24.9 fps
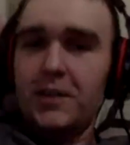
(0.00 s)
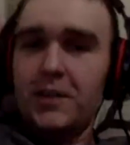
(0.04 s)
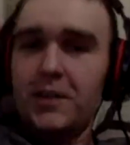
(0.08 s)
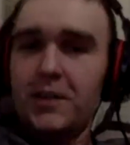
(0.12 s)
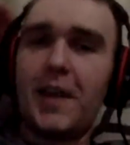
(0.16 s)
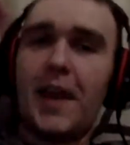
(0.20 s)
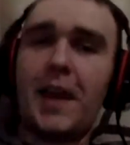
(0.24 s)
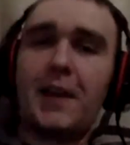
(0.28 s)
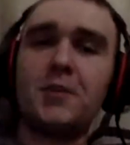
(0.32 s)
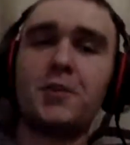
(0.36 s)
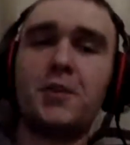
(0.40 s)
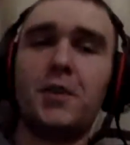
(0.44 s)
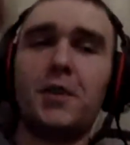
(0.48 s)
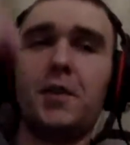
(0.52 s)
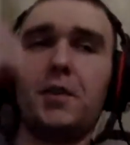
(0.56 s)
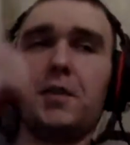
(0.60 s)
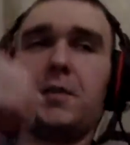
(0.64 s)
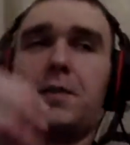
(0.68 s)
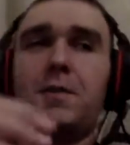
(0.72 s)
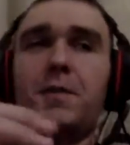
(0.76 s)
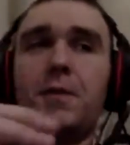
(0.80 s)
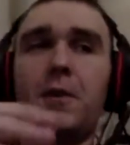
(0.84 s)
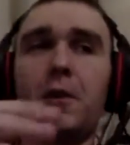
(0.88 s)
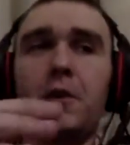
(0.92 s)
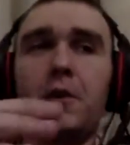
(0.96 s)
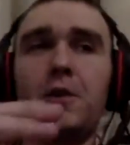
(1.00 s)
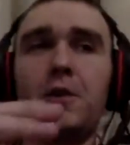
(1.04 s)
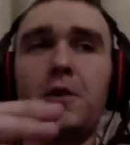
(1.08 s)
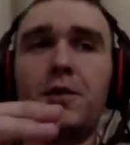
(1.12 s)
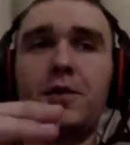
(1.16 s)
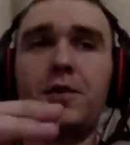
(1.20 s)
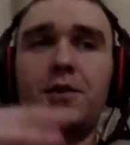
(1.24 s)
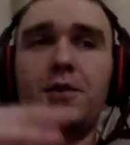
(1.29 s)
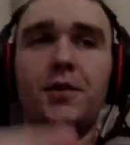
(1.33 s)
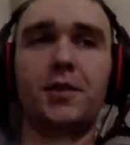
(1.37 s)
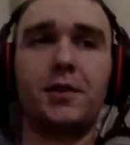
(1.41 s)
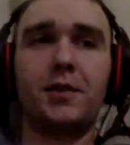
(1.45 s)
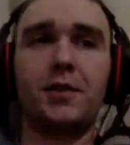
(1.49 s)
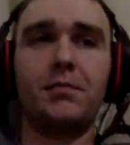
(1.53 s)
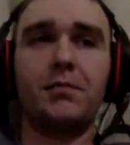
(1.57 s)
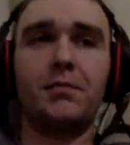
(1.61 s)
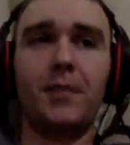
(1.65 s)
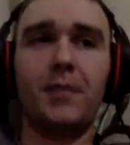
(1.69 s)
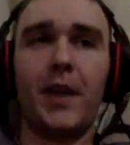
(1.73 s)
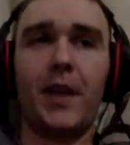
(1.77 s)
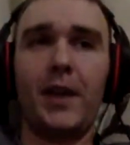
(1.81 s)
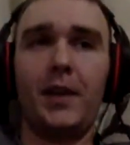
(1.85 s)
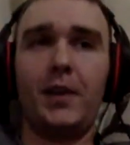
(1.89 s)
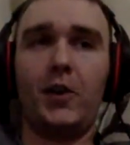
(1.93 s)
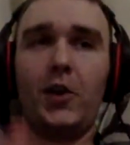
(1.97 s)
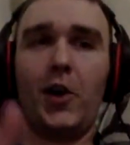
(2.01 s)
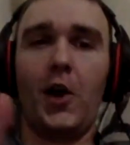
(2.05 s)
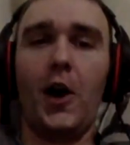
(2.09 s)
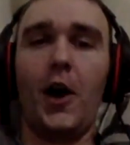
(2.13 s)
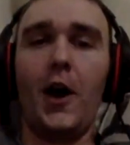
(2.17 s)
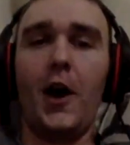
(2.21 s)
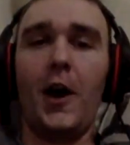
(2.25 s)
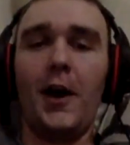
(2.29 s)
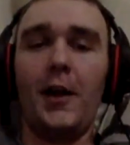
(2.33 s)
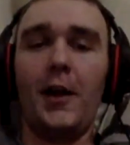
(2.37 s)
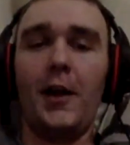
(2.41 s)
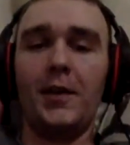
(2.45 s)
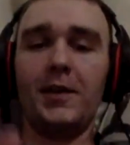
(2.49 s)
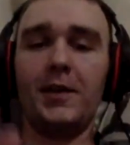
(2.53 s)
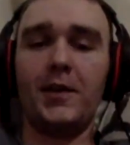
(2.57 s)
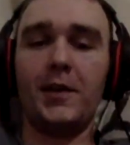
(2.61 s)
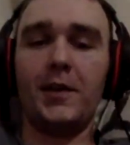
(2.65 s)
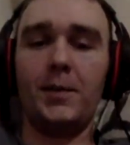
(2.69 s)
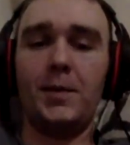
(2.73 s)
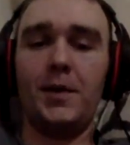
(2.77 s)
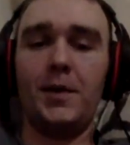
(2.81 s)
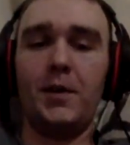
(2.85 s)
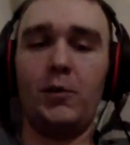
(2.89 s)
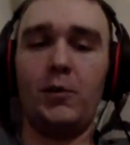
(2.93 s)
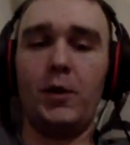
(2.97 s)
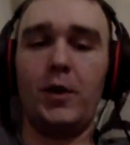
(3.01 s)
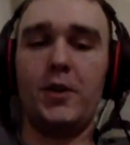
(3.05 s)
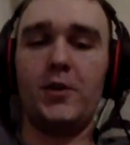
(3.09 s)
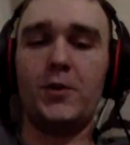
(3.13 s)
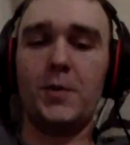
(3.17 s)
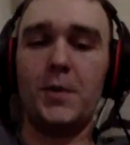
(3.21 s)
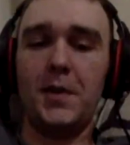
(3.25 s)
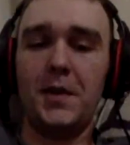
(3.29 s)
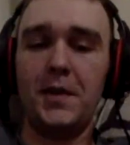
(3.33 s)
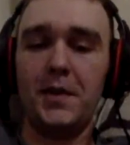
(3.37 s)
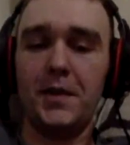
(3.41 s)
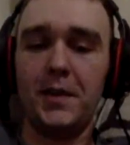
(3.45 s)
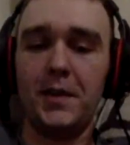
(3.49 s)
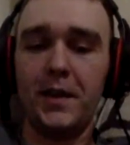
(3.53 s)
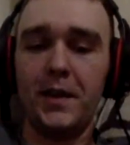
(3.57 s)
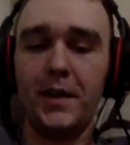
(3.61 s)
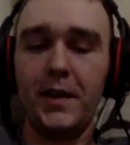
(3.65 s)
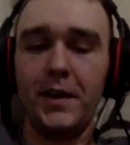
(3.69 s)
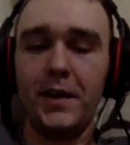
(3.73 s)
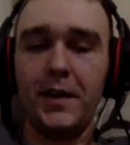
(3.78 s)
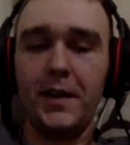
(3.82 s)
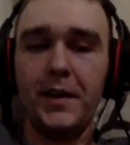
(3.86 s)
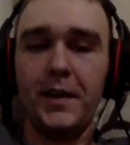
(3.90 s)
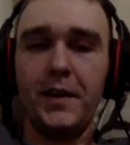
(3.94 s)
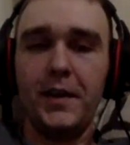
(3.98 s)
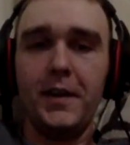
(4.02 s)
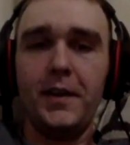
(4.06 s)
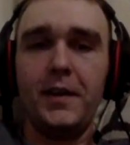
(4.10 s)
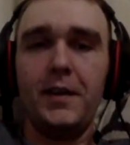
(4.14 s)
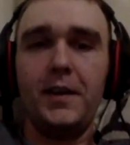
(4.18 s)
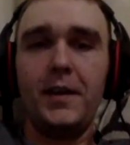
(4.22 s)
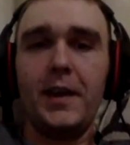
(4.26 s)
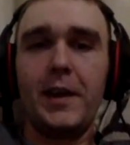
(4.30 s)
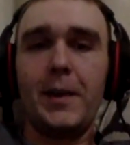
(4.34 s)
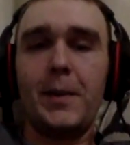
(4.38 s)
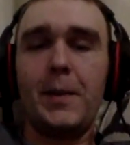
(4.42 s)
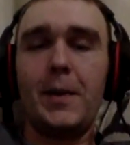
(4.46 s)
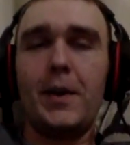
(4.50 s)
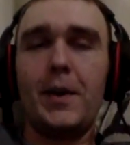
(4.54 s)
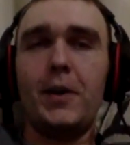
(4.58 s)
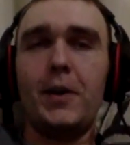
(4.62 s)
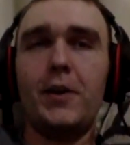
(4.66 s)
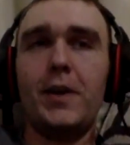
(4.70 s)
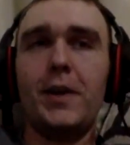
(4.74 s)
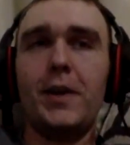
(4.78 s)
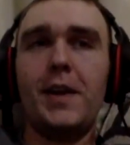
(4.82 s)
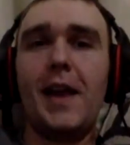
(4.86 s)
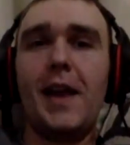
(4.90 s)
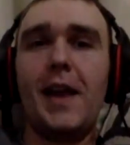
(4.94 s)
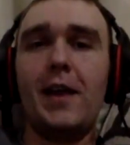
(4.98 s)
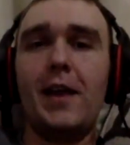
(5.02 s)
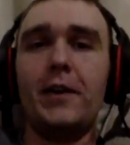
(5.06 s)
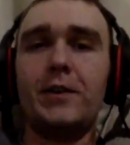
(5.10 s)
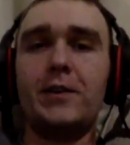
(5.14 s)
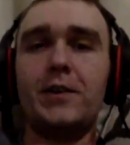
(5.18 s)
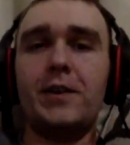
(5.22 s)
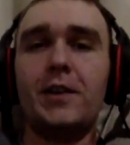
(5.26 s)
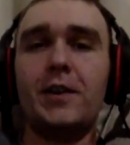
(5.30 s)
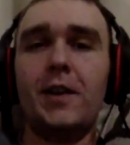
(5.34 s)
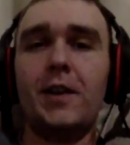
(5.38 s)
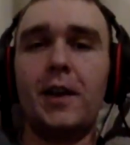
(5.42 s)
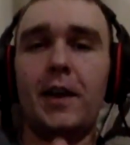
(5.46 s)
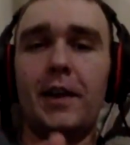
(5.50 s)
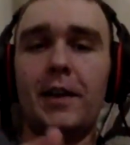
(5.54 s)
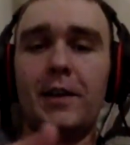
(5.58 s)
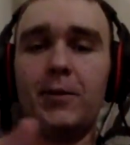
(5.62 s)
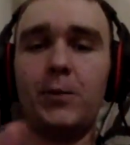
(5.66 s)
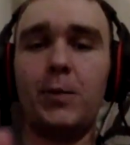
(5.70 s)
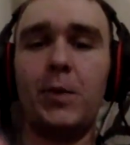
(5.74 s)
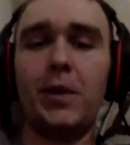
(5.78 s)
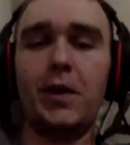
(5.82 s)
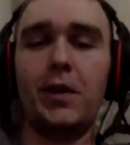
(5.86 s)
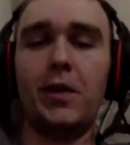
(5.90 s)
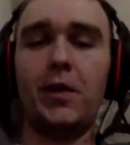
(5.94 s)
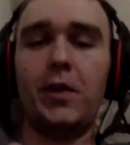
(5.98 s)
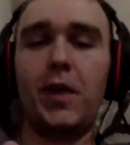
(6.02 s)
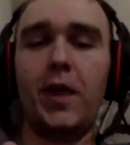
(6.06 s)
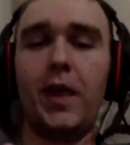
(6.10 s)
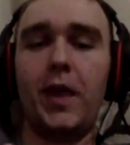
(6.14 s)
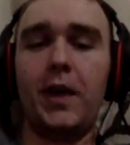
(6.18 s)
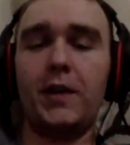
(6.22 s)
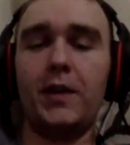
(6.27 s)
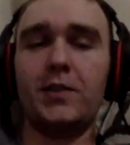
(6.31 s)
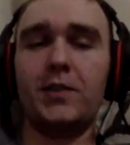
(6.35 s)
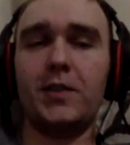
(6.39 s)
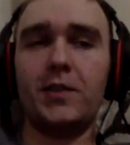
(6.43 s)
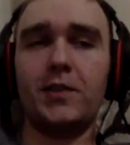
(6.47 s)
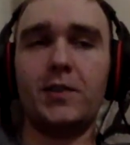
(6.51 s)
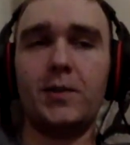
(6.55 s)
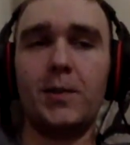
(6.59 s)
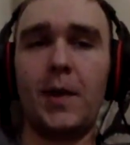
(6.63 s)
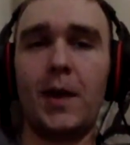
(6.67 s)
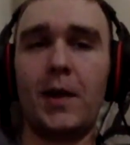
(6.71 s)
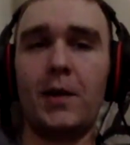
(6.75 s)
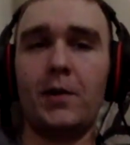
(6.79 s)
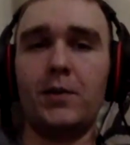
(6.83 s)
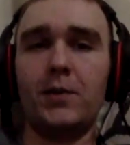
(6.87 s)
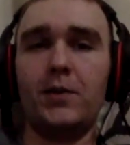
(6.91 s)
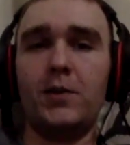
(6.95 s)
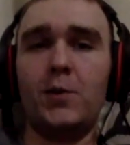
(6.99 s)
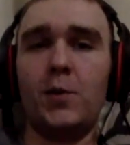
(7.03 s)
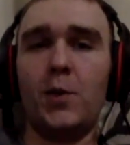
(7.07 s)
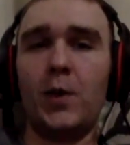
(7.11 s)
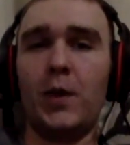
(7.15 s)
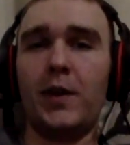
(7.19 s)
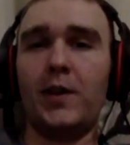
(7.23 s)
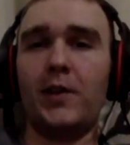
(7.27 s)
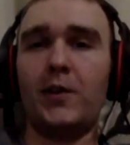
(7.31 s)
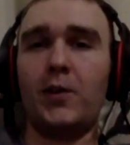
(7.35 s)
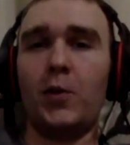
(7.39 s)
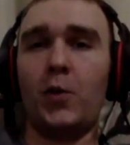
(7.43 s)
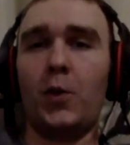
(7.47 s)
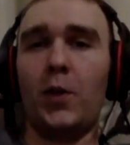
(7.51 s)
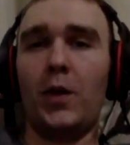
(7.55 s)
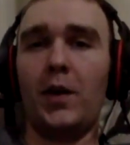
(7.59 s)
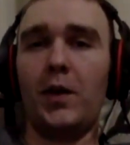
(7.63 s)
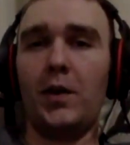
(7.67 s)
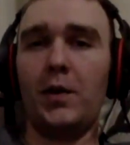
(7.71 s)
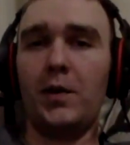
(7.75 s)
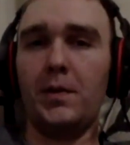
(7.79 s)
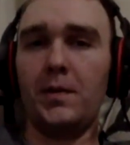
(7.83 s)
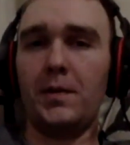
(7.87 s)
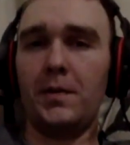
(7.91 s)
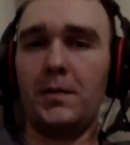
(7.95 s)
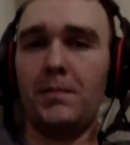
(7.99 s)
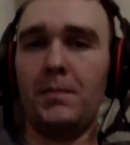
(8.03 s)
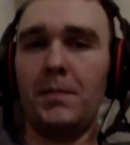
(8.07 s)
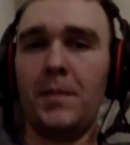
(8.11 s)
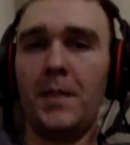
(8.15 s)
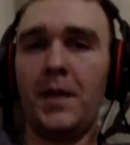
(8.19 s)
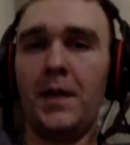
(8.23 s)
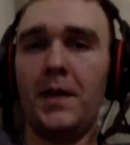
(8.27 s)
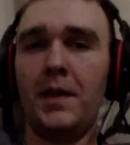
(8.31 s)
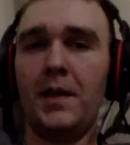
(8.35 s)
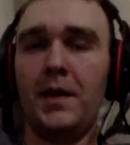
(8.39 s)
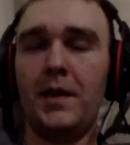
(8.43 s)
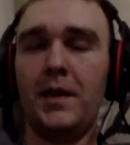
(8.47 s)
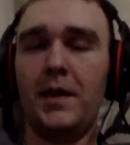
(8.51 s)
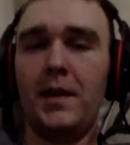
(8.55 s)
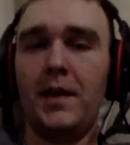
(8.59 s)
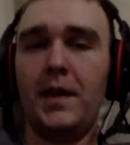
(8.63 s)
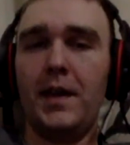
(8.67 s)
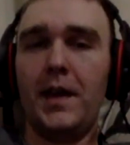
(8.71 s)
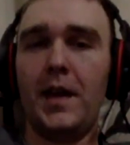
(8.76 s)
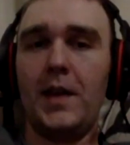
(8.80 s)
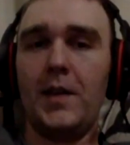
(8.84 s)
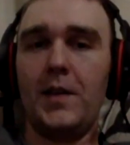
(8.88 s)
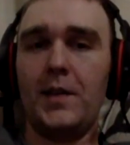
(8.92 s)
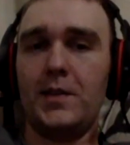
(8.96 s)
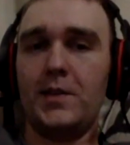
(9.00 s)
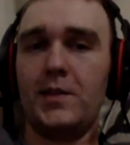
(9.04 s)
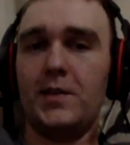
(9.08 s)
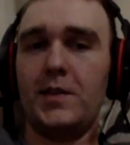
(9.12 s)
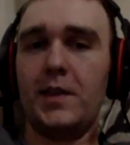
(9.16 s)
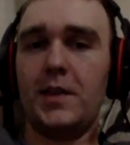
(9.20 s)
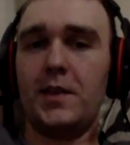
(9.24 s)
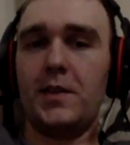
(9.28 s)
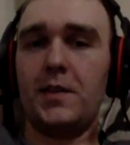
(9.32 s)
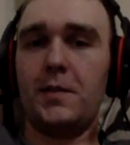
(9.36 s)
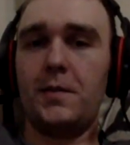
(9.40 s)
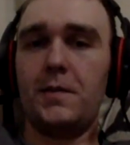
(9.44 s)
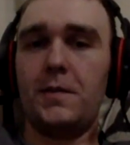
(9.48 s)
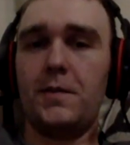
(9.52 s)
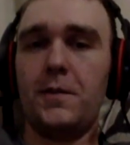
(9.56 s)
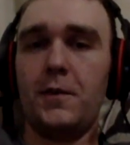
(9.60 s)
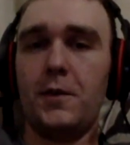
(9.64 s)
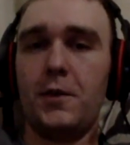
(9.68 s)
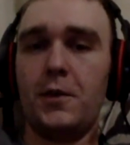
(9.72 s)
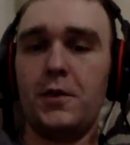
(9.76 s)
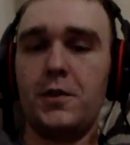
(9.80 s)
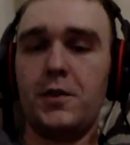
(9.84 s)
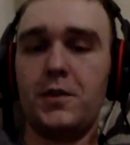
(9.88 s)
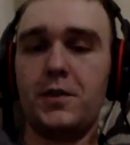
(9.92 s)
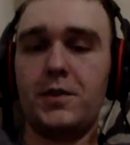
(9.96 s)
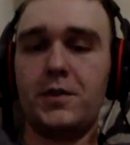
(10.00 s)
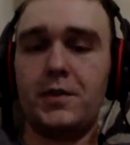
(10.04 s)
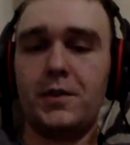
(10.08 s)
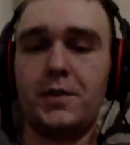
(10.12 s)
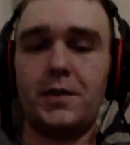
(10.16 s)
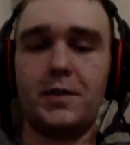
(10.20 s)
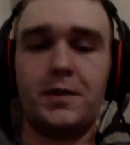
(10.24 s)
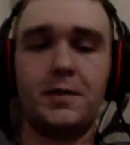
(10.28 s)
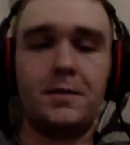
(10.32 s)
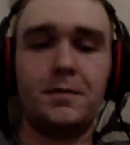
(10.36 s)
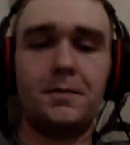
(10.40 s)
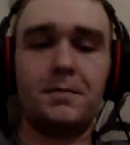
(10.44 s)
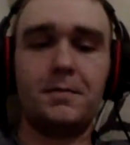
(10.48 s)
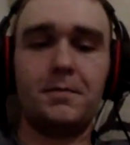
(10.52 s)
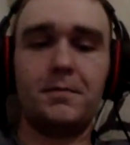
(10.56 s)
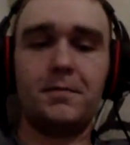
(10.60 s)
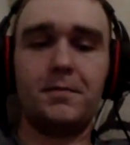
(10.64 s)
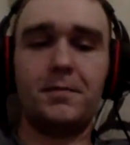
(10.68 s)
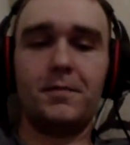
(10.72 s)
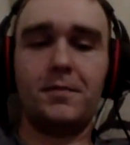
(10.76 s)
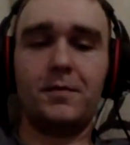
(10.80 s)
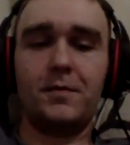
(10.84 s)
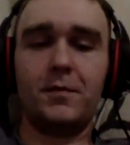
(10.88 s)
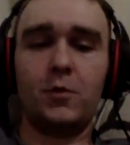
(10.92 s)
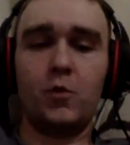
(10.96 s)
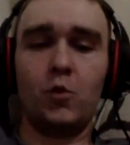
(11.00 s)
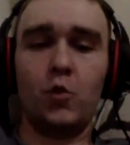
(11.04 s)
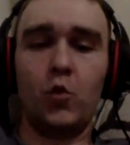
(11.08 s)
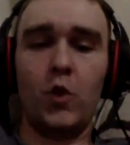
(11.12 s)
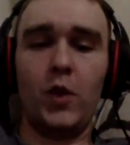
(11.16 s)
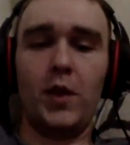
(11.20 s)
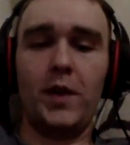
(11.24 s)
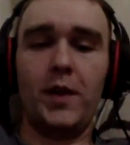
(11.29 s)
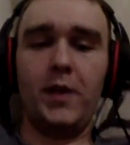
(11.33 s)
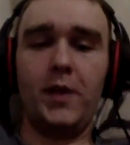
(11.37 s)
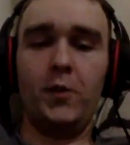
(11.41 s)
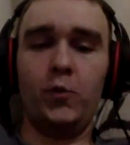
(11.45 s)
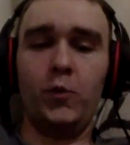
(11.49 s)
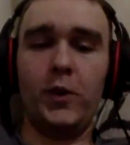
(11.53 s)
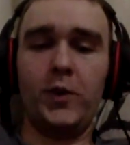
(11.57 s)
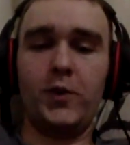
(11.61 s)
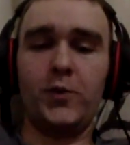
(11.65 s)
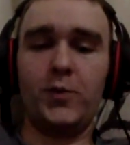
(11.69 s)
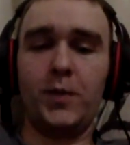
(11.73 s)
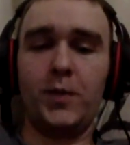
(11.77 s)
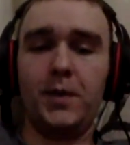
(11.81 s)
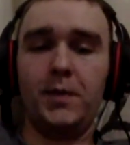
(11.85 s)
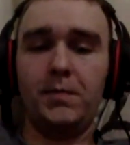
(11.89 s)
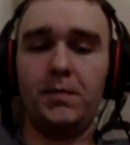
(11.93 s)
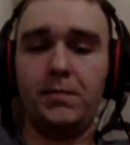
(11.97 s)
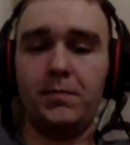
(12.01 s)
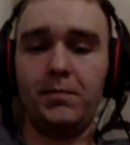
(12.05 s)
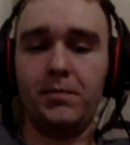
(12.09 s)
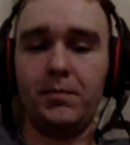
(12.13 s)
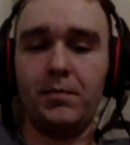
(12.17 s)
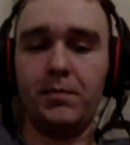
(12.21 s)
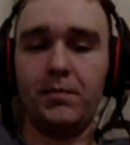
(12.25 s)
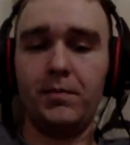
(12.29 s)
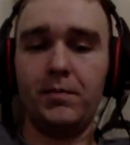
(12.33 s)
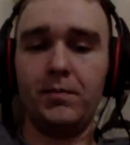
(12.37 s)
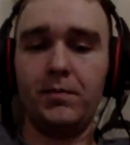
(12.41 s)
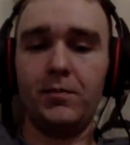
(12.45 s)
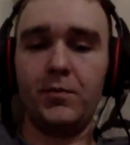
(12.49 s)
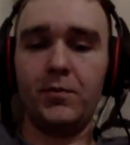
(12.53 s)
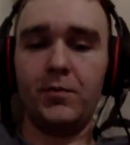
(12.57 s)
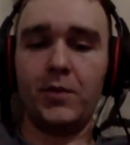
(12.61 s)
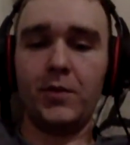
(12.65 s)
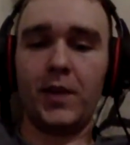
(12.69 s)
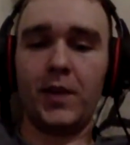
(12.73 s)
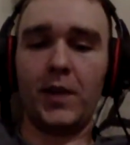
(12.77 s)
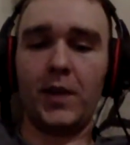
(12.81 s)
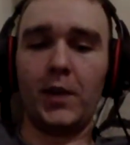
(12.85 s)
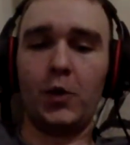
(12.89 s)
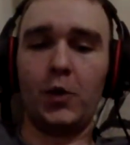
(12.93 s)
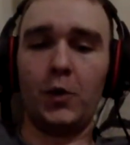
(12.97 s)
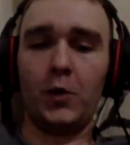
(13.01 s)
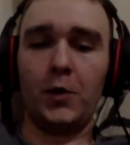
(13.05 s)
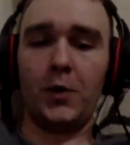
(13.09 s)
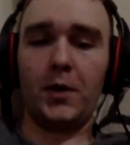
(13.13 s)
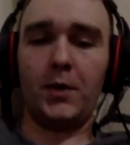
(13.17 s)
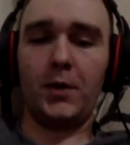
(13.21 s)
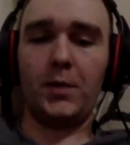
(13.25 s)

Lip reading: is actually the first con that's going to be in Richmond. Apparently GalaxyCon has been a thing since about 2012, and this is the first one in Richmond, which is kind of cool. We're going to